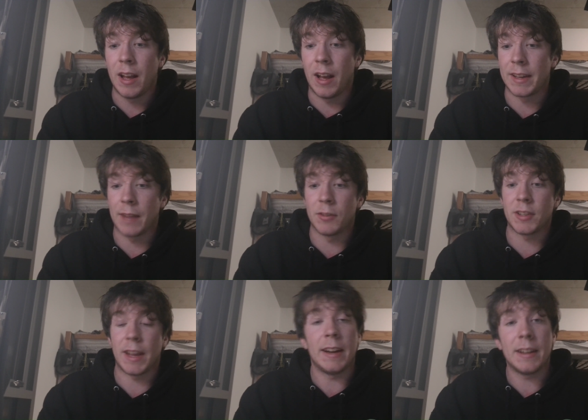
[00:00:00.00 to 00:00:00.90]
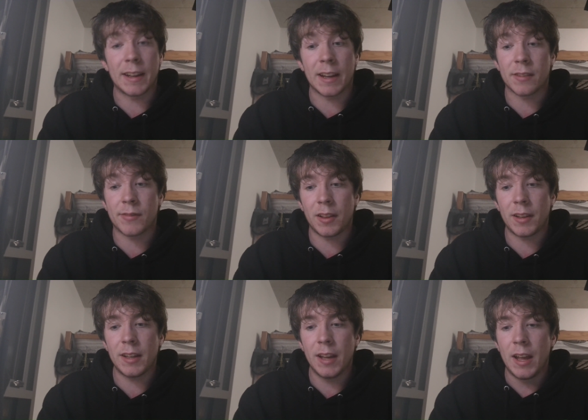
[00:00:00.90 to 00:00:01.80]
Uh, he averages eight against
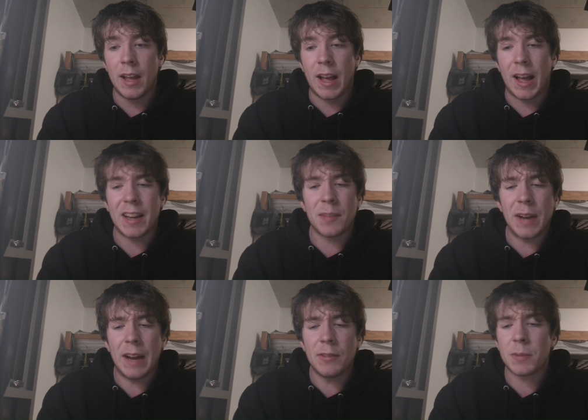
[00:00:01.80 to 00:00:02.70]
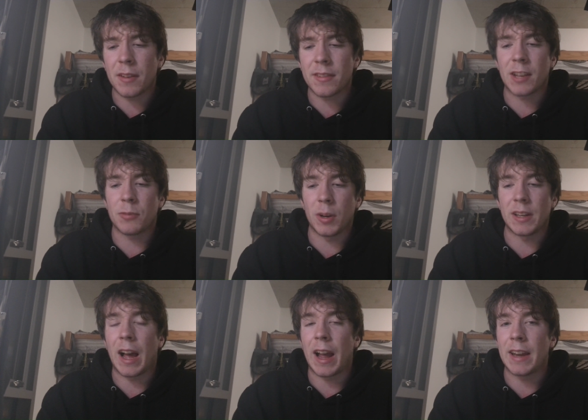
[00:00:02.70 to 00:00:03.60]
Philly, and he's been averaging about
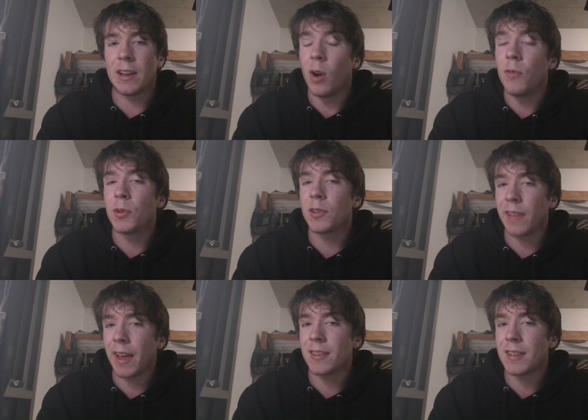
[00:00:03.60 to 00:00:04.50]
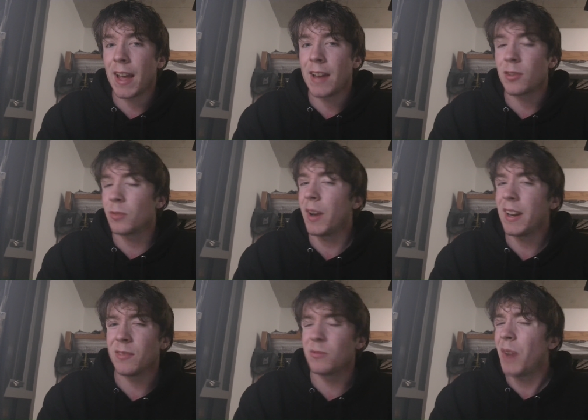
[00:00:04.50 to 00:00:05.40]
6.9 over his last 10, so
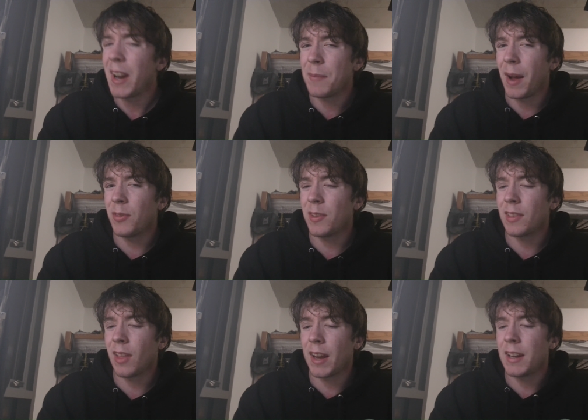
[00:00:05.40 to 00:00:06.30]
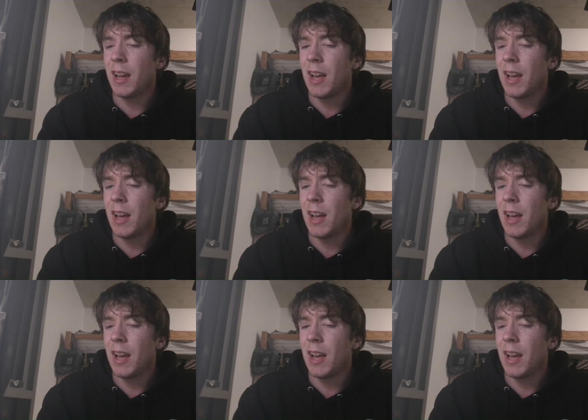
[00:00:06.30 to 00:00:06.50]
right, right about this line.